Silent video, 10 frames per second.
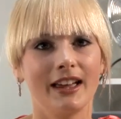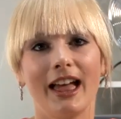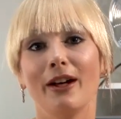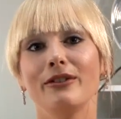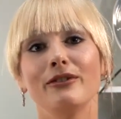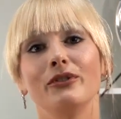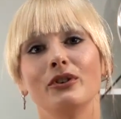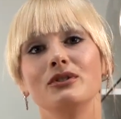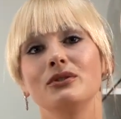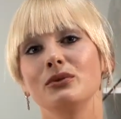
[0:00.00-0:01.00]
Healthy
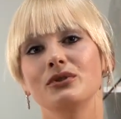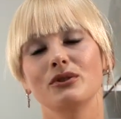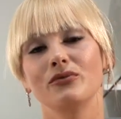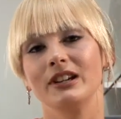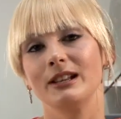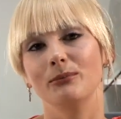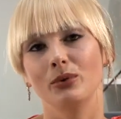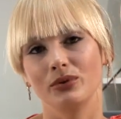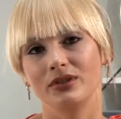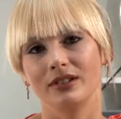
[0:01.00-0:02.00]
foods are also really
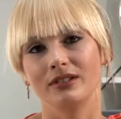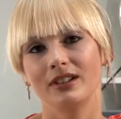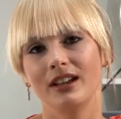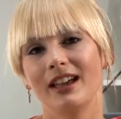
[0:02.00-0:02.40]
important,